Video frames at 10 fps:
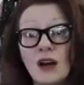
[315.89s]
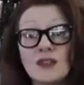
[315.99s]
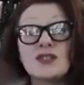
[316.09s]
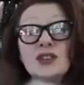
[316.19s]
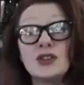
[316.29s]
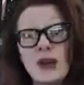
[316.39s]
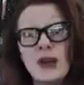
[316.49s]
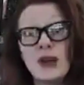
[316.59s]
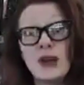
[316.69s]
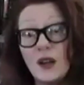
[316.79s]
cards to
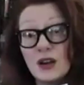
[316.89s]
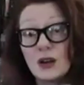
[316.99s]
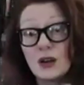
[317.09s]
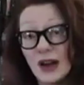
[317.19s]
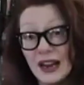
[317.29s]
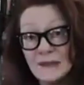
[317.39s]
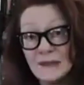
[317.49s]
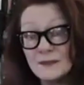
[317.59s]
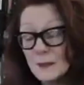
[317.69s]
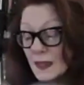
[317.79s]
track what you're
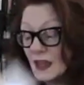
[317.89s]
writing